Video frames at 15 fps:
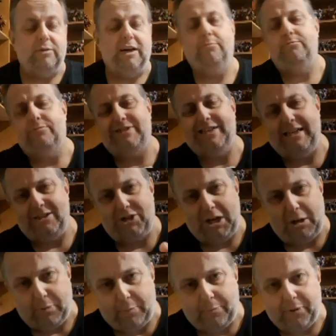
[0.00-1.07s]
I'm saying
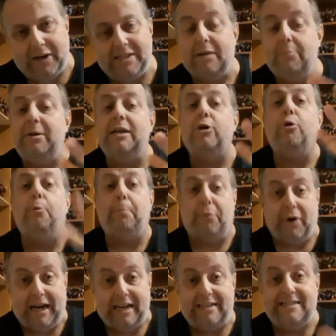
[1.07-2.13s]
cheaply priced. I mean a good
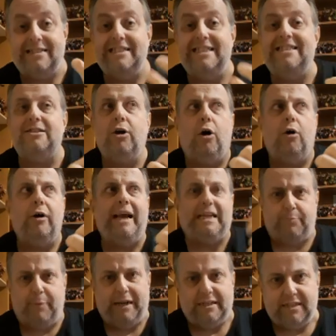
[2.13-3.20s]
price. He's not
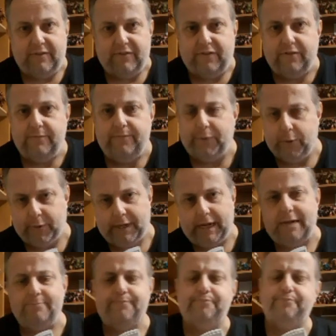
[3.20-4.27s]
expensive. Okay.